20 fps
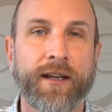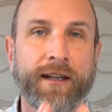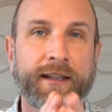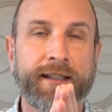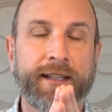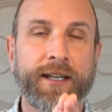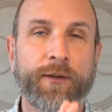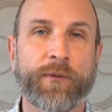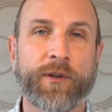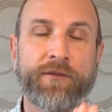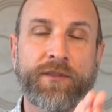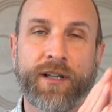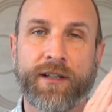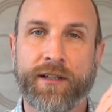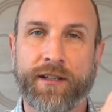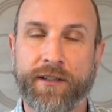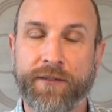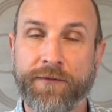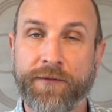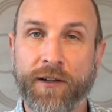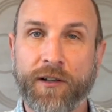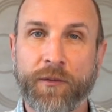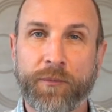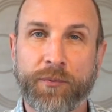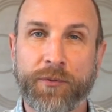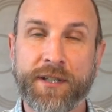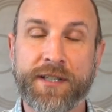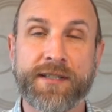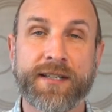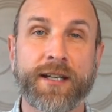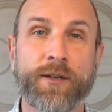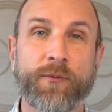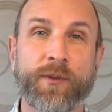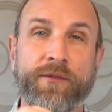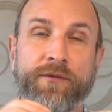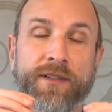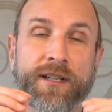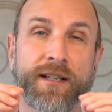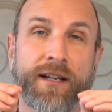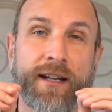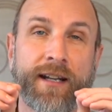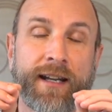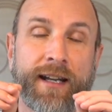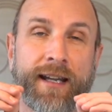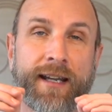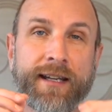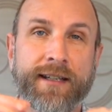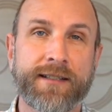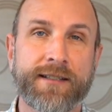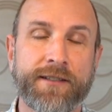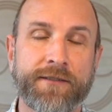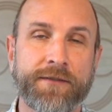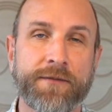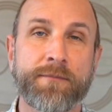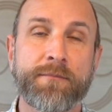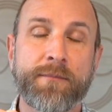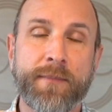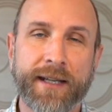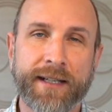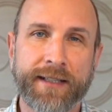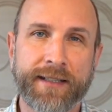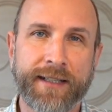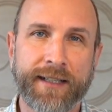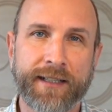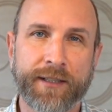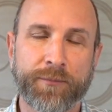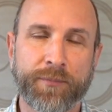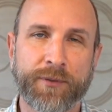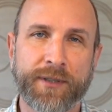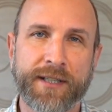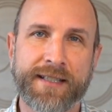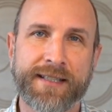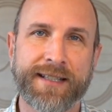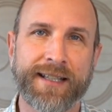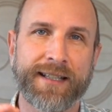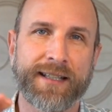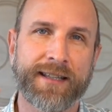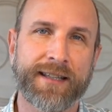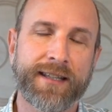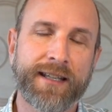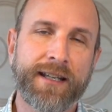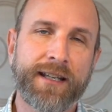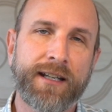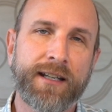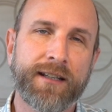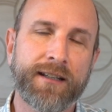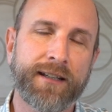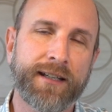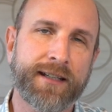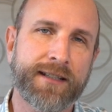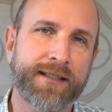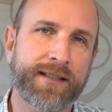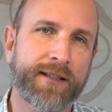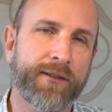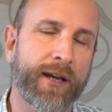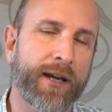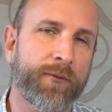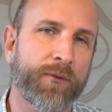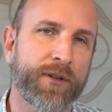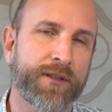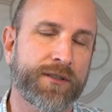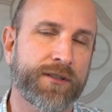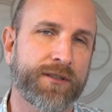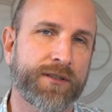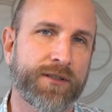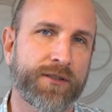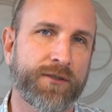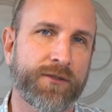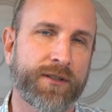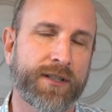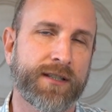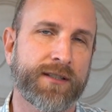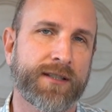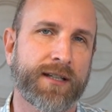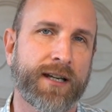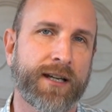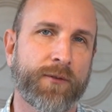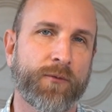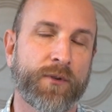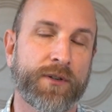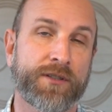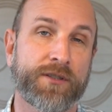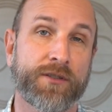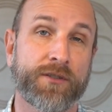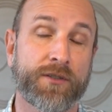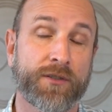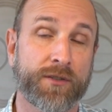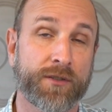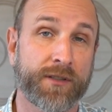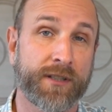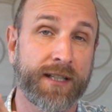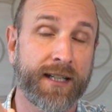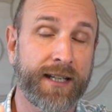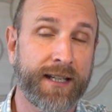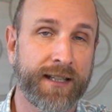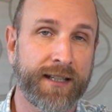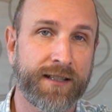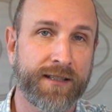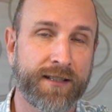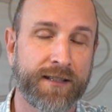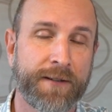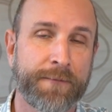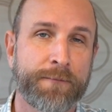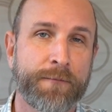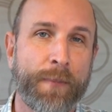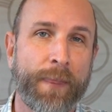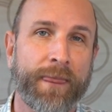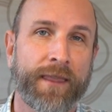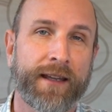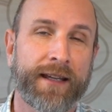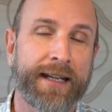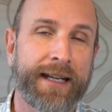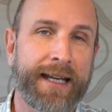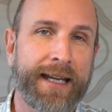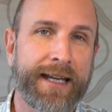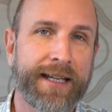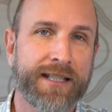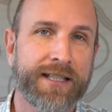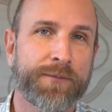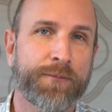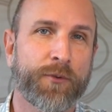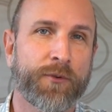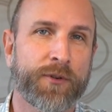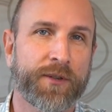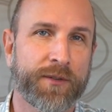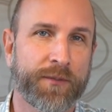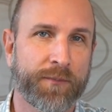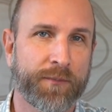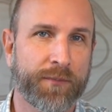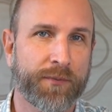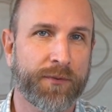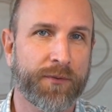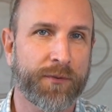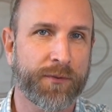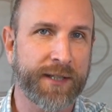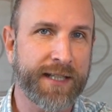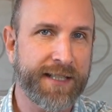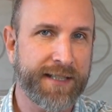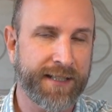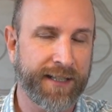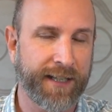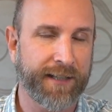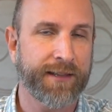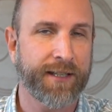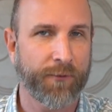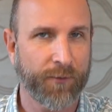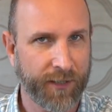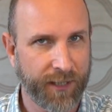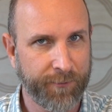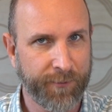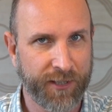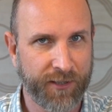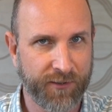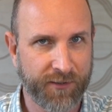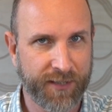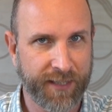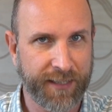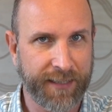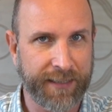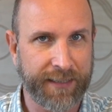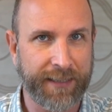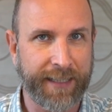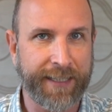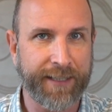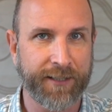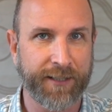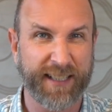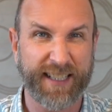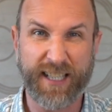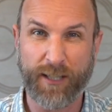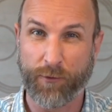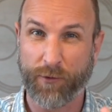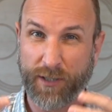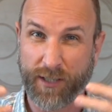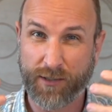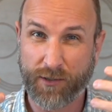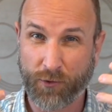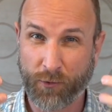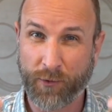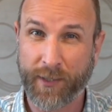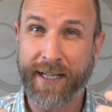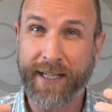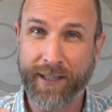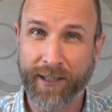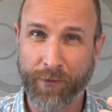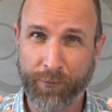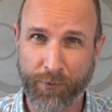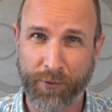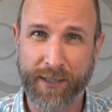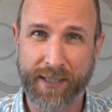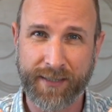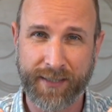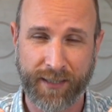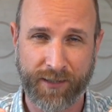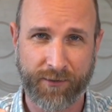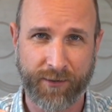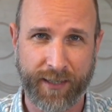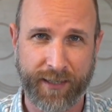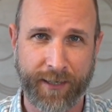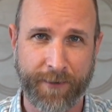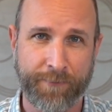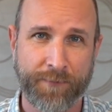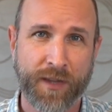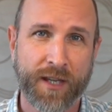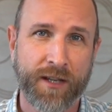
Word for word: again, we've done a default preset, we've done an EXIF metadata preset. Then the next thing I want to do is I want to create an export preset that we're going to be using later. Again, we're just creating our presets right now.